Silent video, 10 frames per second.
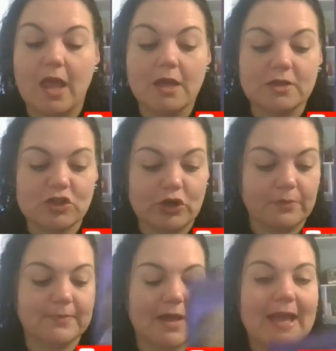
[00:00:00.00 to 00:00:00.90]

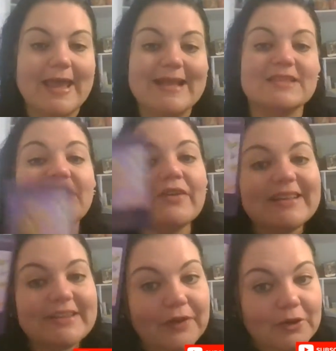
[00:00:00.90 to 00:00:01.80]
So it's very
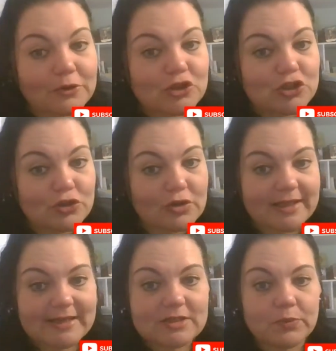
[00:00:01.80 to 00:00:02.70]
difficult to do
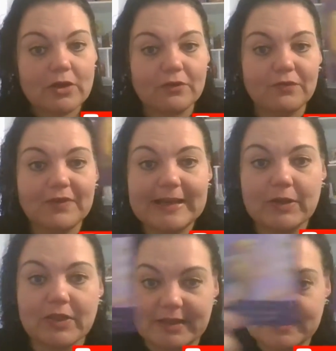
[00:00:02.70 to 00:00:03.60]
this when you're
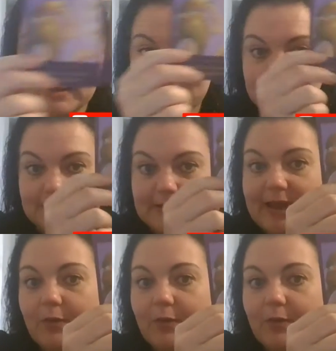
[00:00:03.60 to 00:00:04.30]
feeling this, okay?